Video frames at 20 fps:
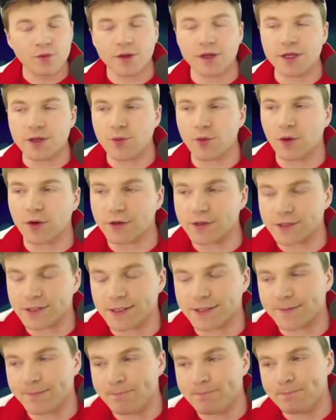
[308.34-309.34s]
really
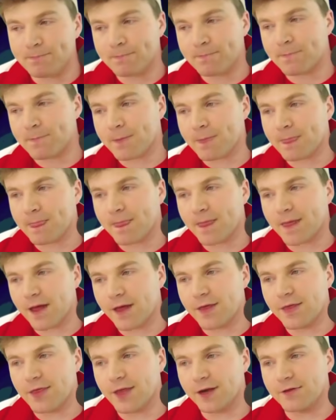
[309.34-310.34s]
worse
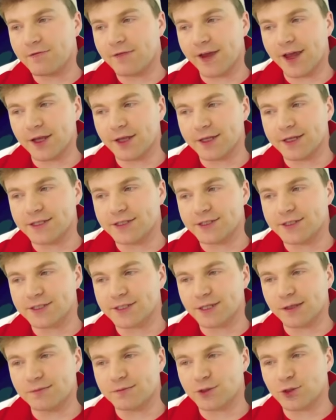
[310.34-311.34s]
than failing to
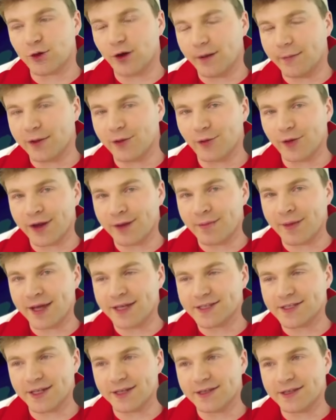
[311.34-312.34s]
some scrubby ring
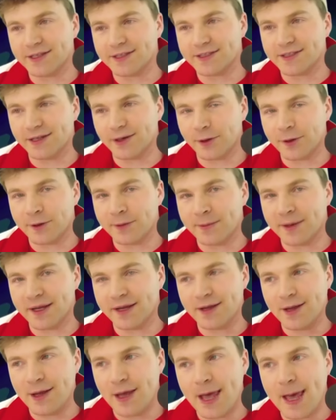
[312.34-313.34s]
base like this, you know what I
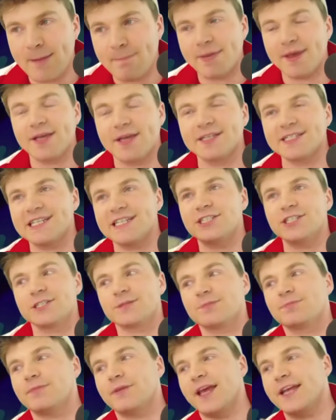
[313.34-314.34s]
mean? Because it
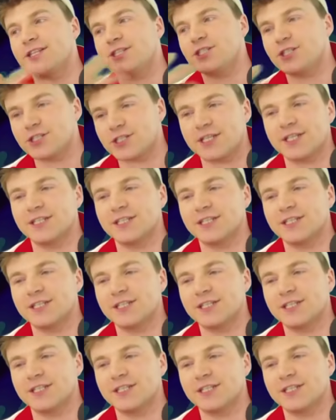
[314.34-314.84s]
just it just